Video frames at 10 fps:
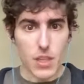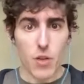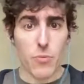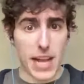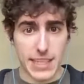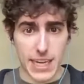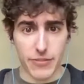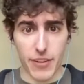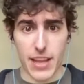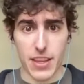We
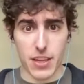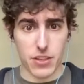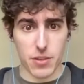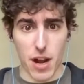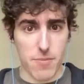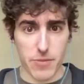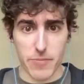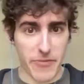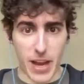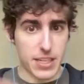identify that there's a
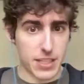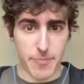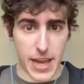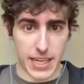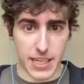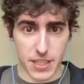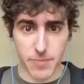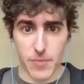problem via some mechanism.